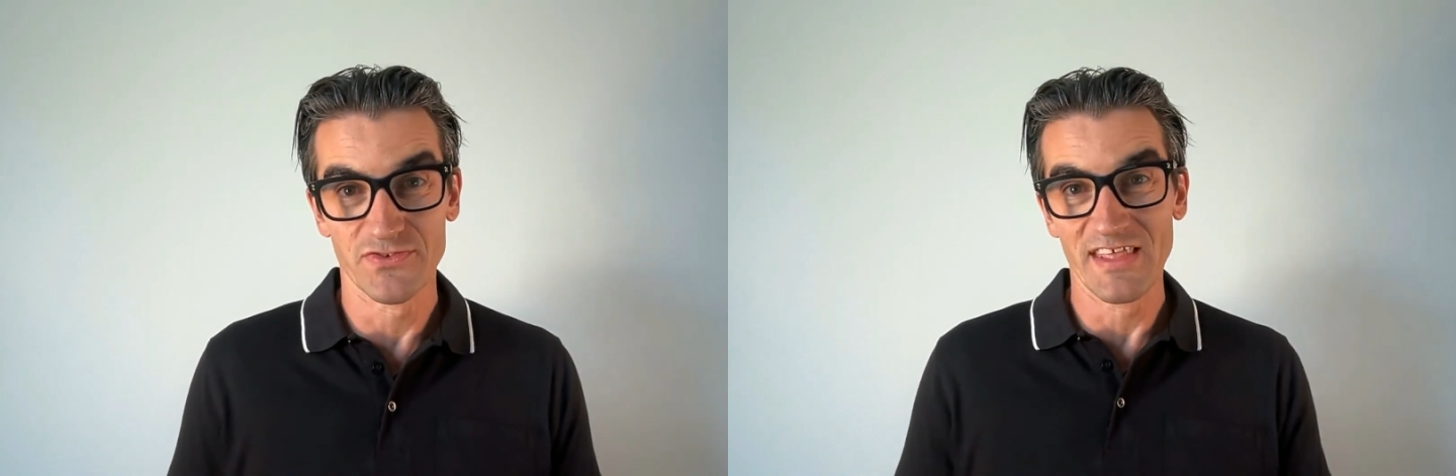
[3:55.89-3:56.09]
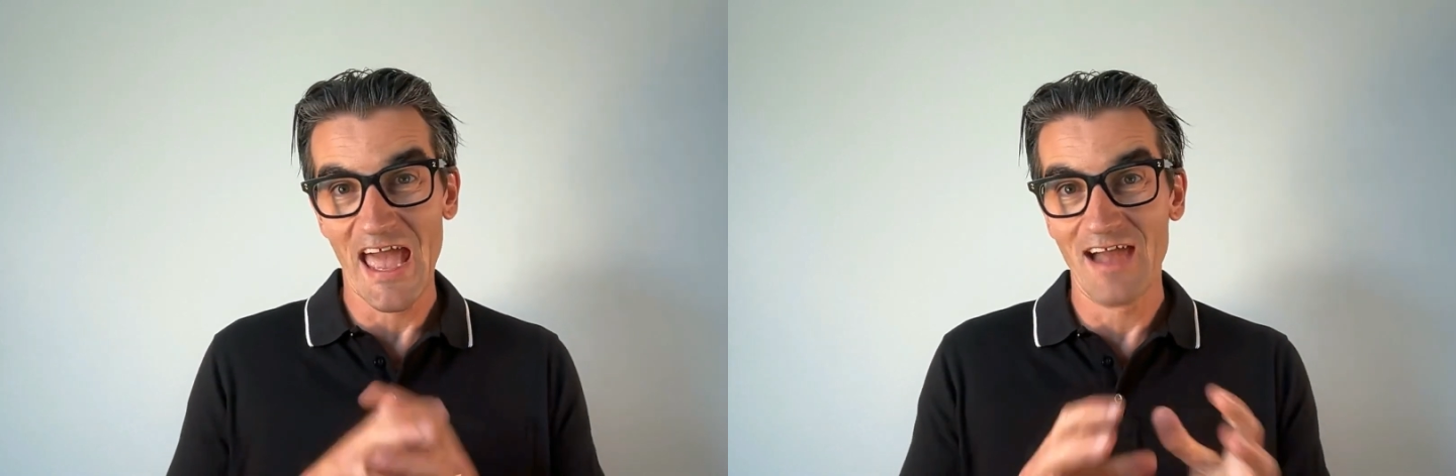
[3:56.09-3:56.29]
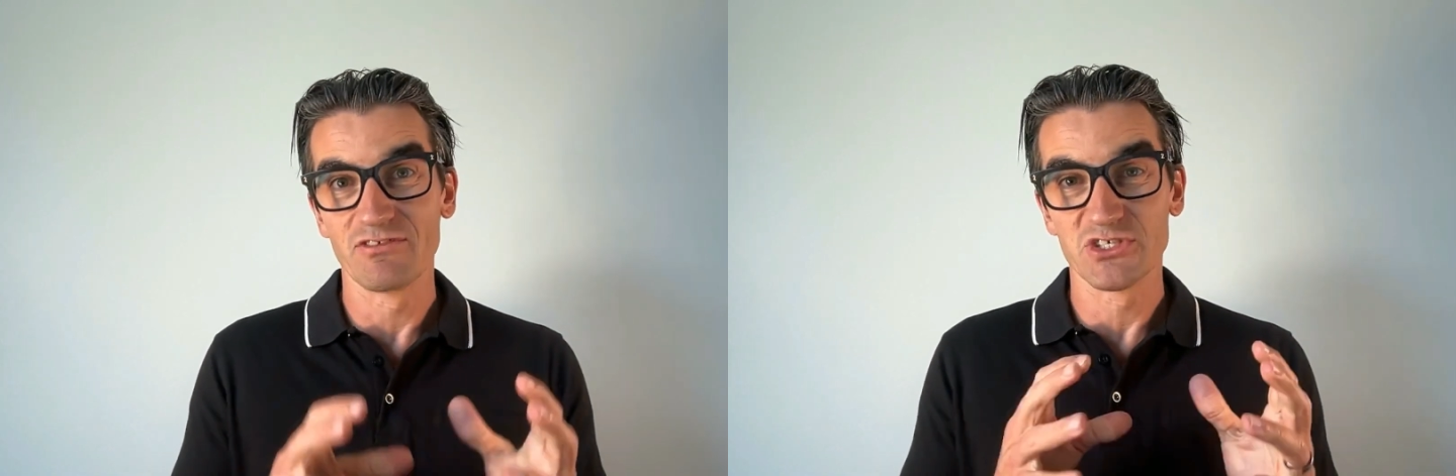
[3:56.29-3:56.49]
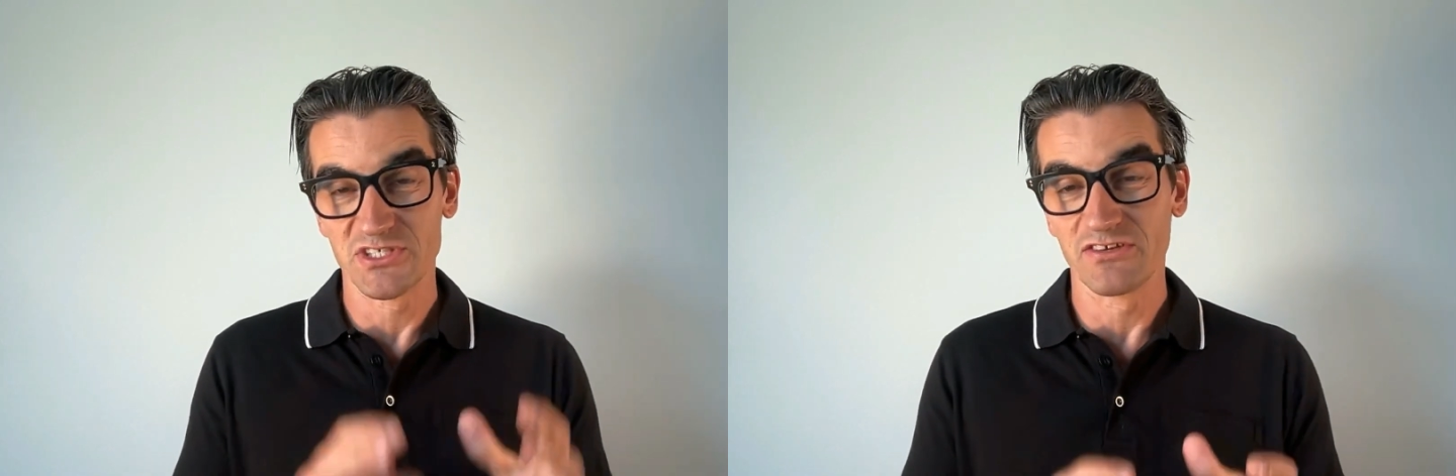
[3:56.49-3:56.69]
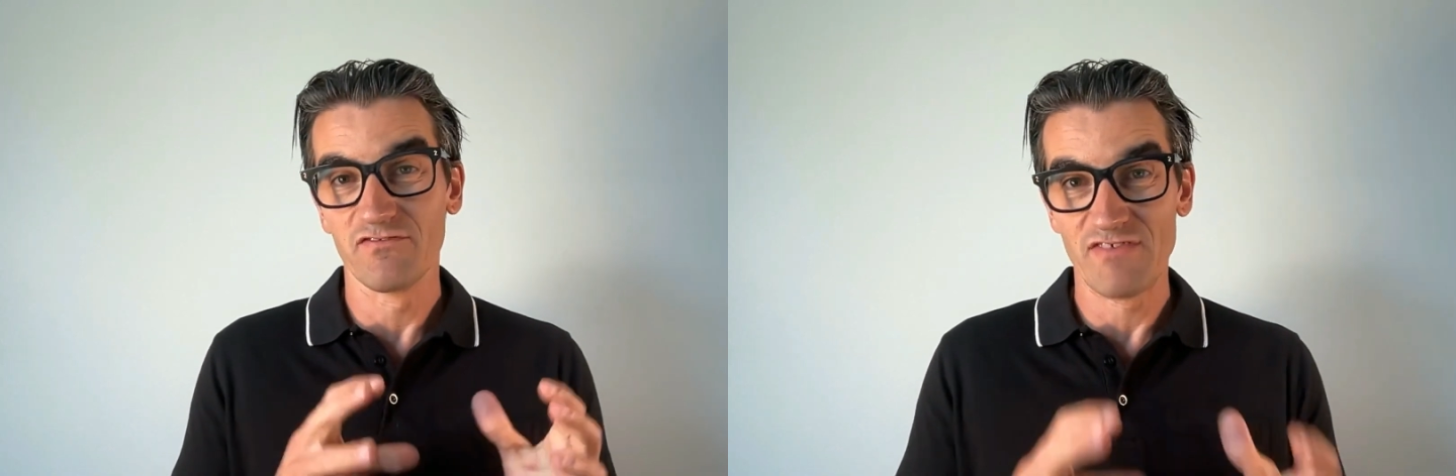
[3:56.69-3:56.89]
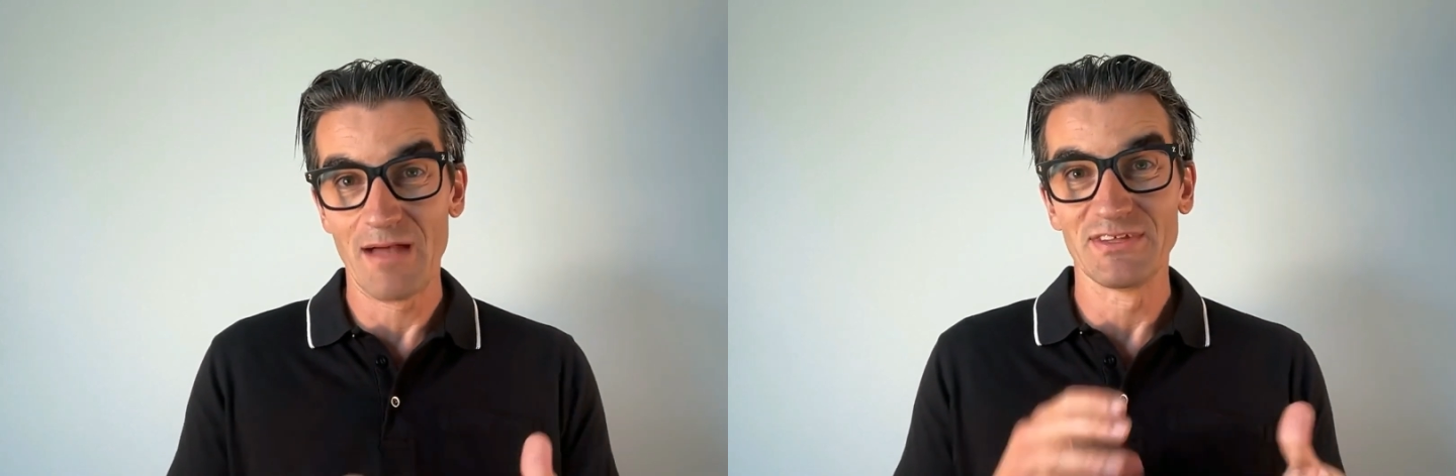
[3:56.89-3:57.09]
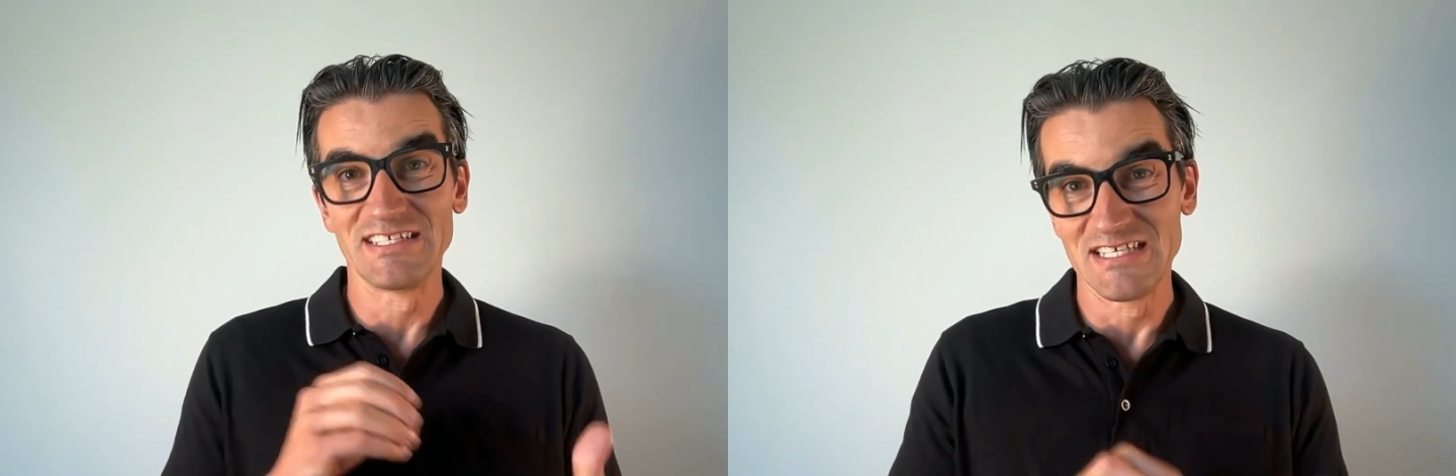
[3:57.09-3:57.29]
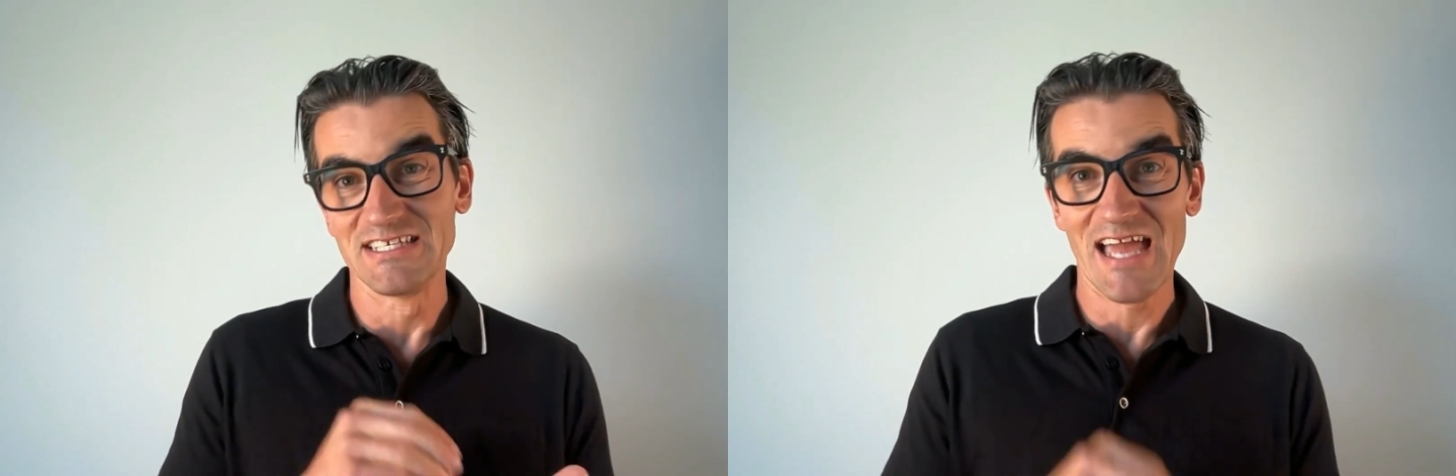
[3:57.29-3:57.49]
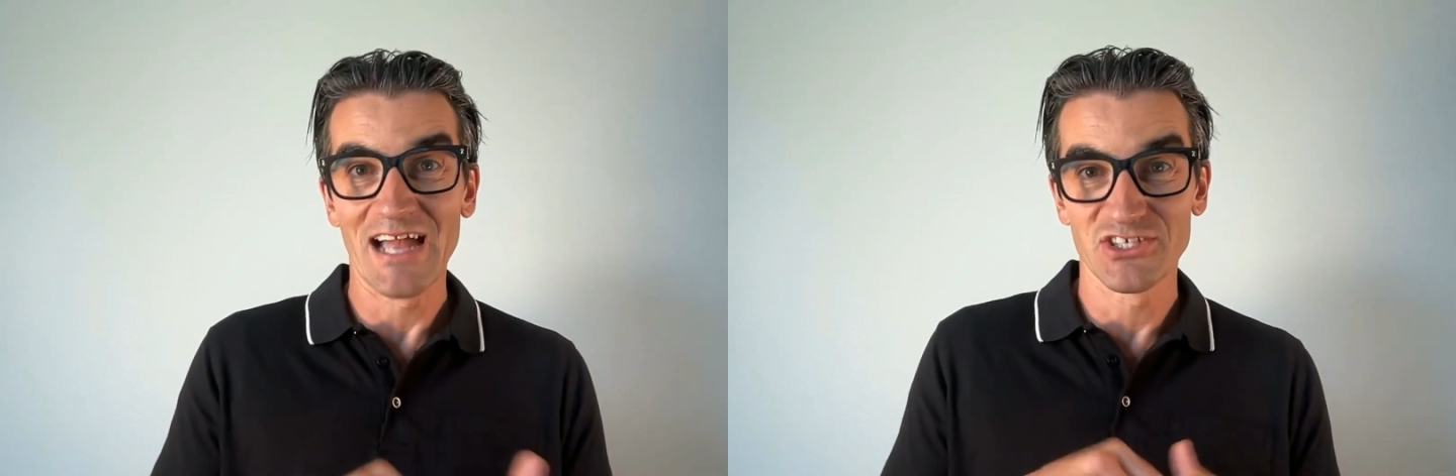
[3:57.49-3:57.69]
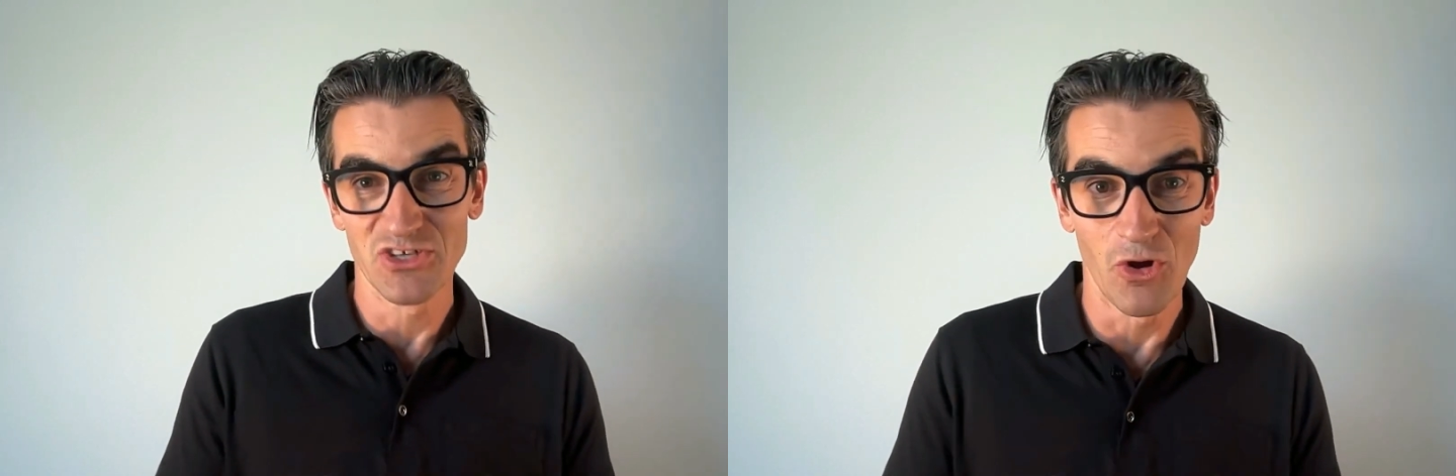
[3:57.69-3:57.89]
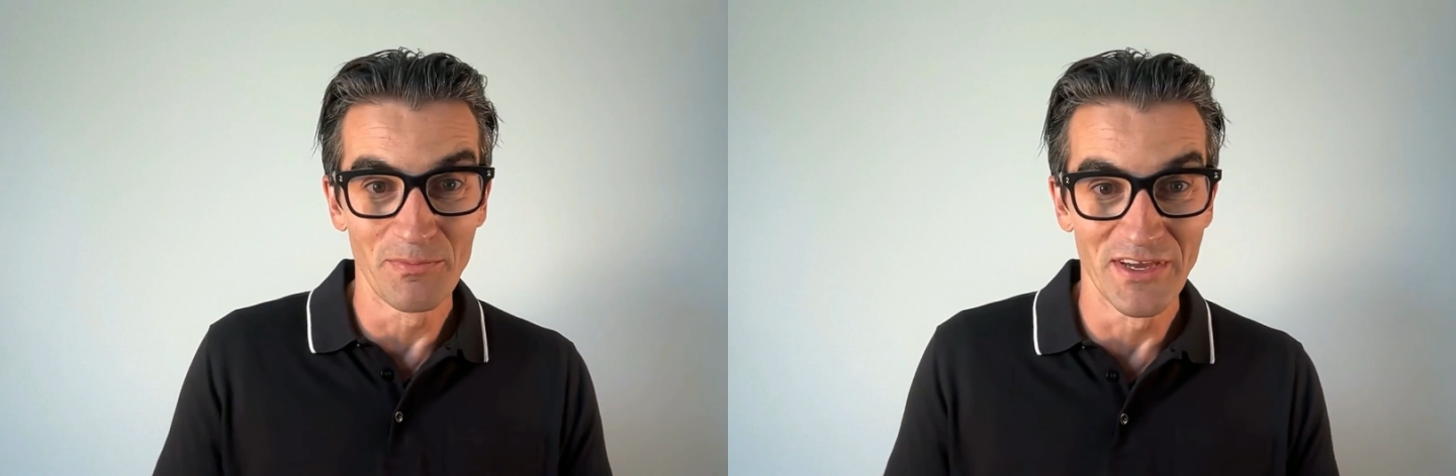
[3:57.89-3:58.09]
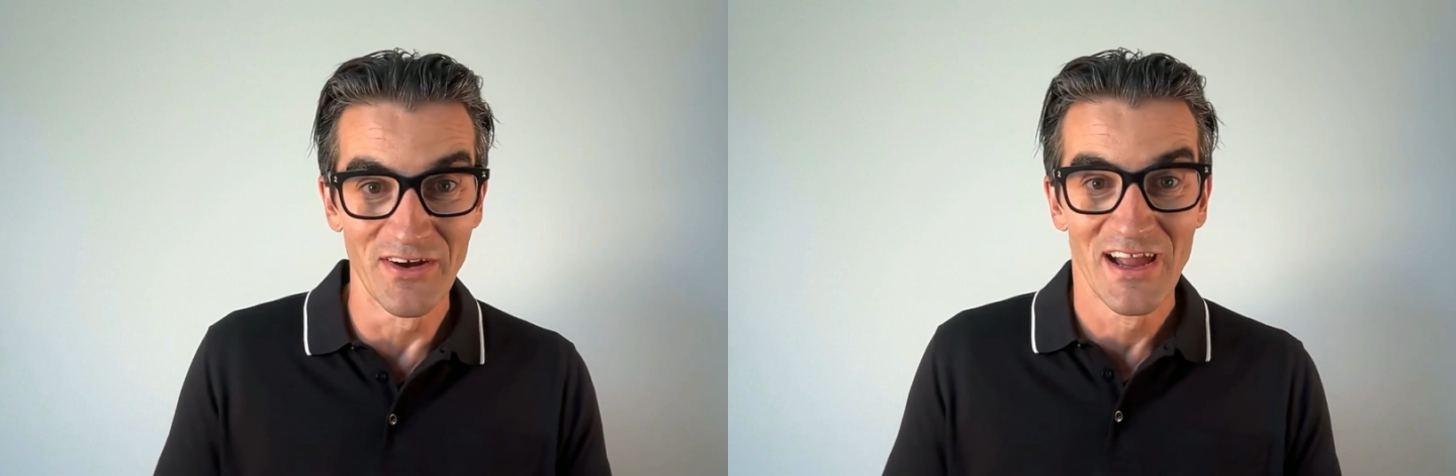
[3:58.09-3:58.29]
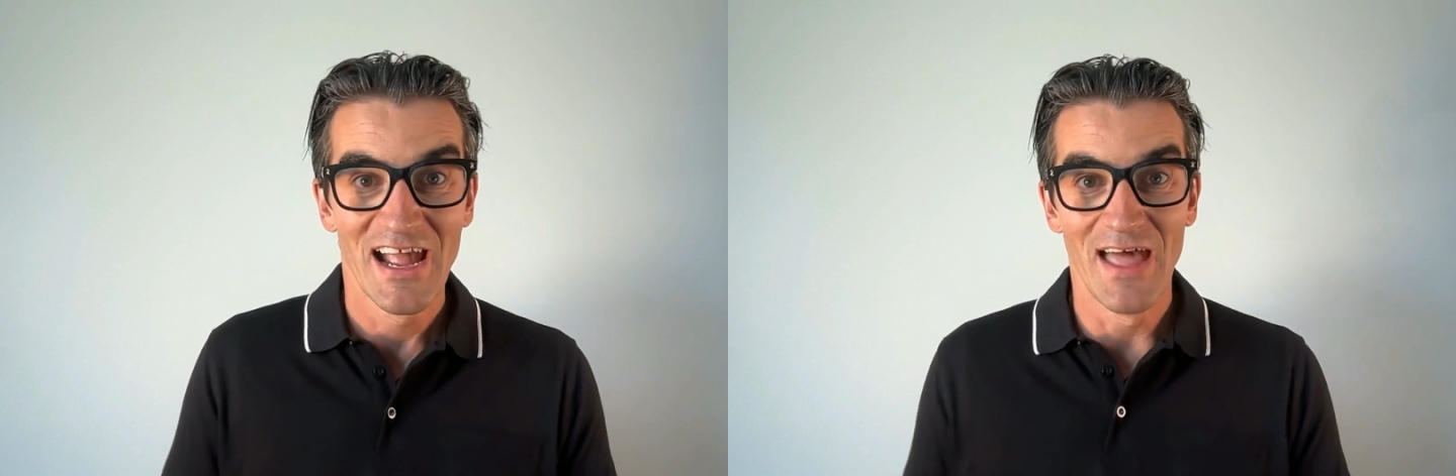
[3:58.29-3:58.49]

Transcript: for the average single family detached home here.